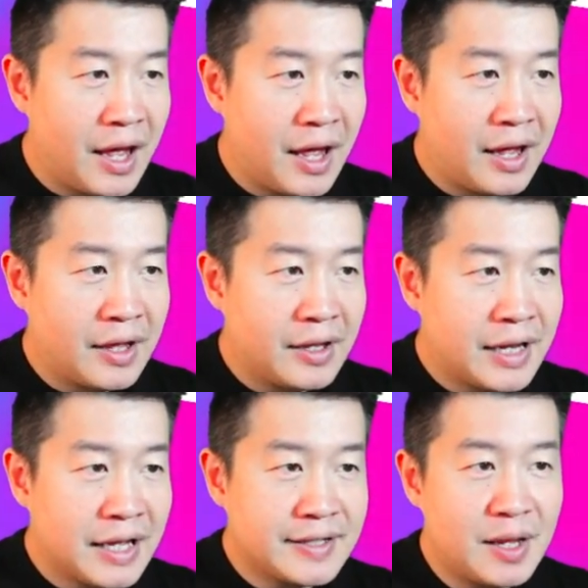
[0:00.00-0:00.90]

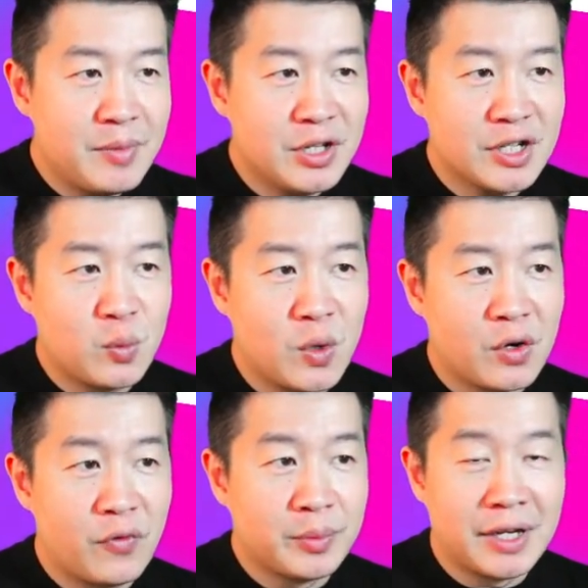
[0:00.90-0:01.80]
And next, let me just
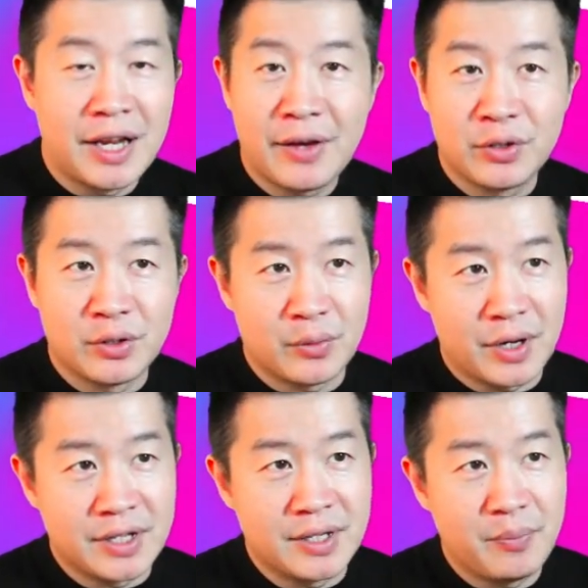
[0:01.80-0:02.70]
work from the left to the
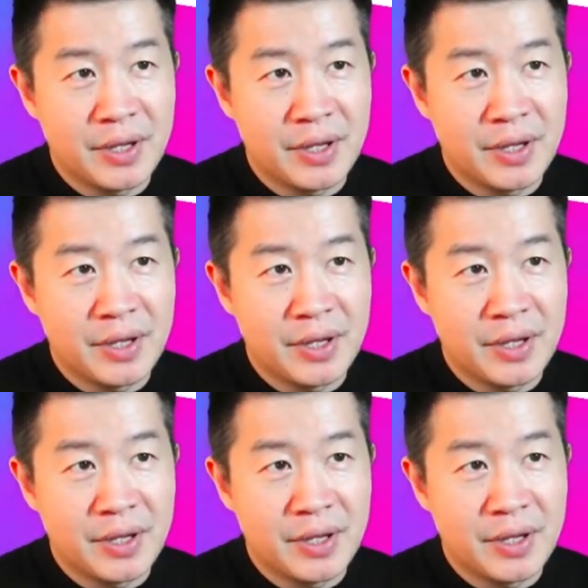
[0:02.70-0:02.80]
right,